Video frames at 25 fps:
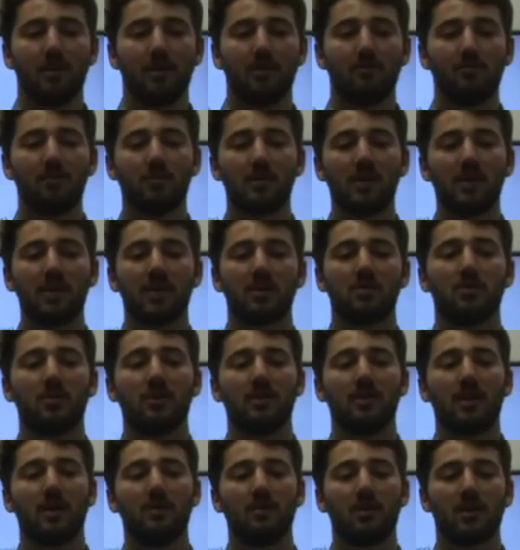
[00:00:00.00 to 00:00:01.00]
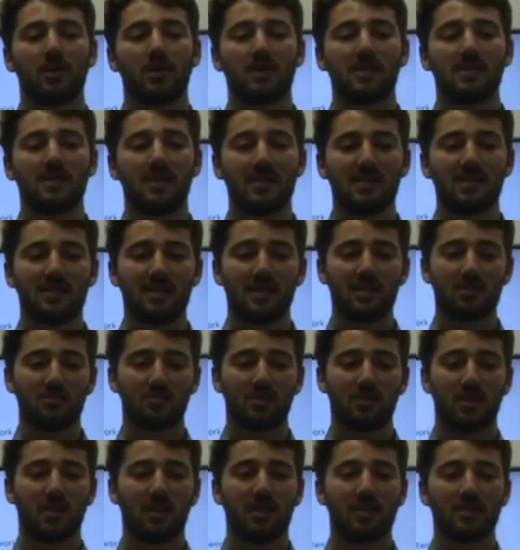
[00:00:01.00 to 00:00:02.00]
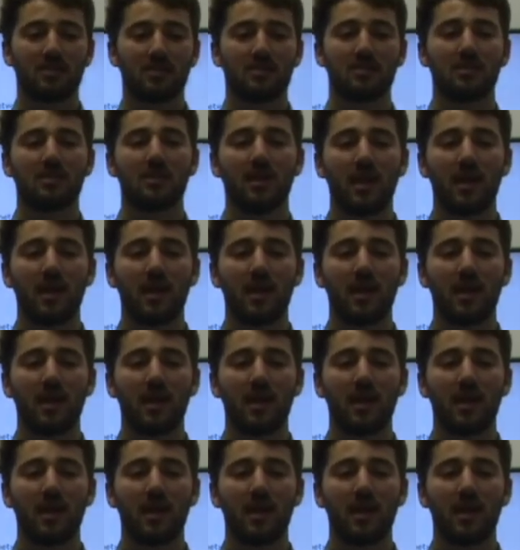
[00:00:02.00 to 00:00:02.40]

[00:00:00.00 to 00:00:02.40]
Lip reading: The Bitcoin network is decentralized.